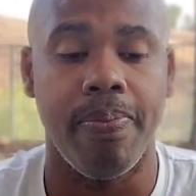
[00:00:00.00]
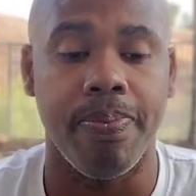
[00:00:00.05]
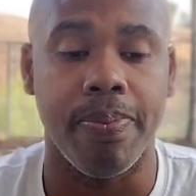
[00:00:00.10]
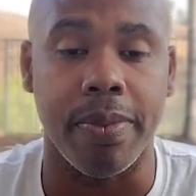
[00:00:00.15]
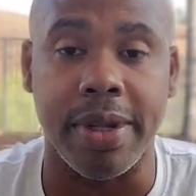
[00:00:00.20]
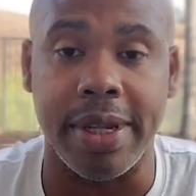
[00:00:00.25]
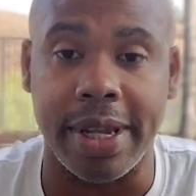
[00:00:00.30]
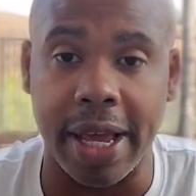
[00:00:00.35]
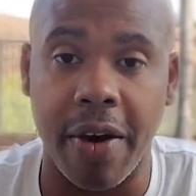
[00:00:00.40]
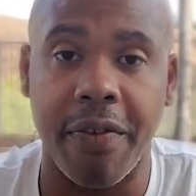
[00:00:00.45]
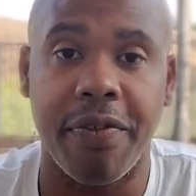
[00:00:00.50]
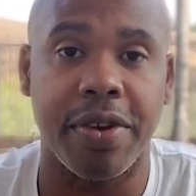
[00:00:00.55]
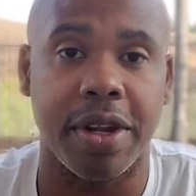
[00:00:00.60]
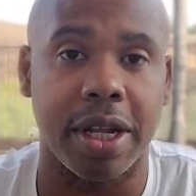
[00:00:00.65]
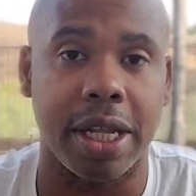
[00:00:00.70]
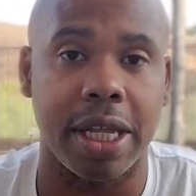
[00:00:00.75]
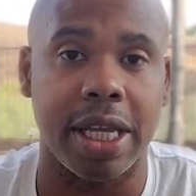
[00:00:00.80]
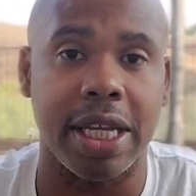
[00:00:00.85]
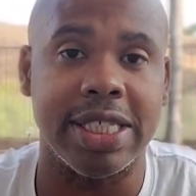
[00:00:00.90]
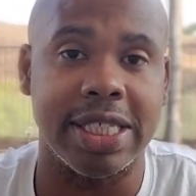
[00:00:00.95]

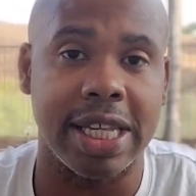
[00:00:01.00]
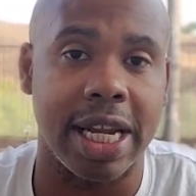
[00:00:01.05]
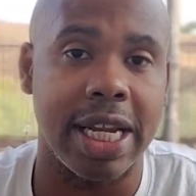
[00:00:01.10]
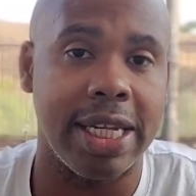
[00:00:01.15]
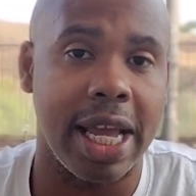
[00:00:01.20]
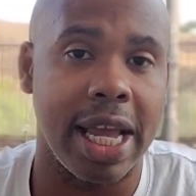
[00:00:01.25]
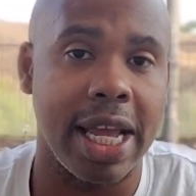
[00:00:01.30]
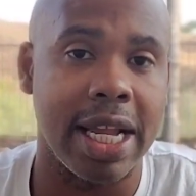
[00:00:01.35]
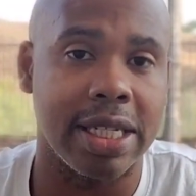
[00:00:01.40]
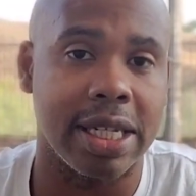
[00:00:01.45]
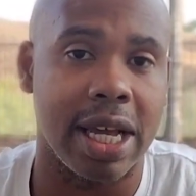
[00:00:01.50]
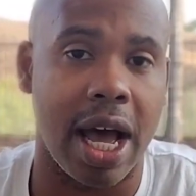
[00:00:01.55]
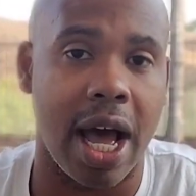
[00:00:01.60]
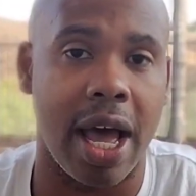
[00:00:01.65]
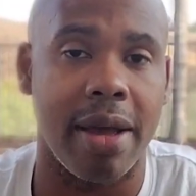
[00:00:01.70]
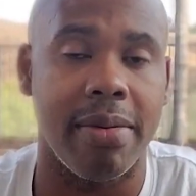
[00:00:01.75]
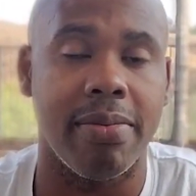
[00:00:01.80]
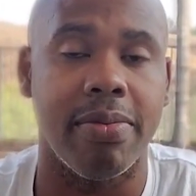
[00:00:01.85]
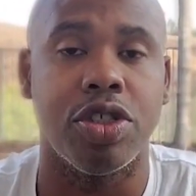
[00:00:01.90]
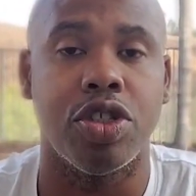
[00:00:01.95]
definitely set a date and
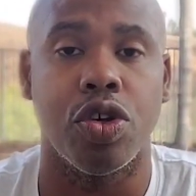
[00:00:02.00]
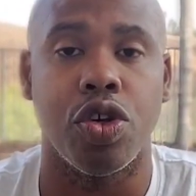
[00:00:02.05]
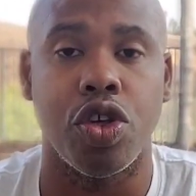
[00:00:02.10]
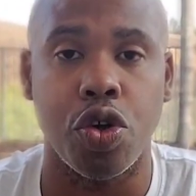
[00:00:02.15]
time so you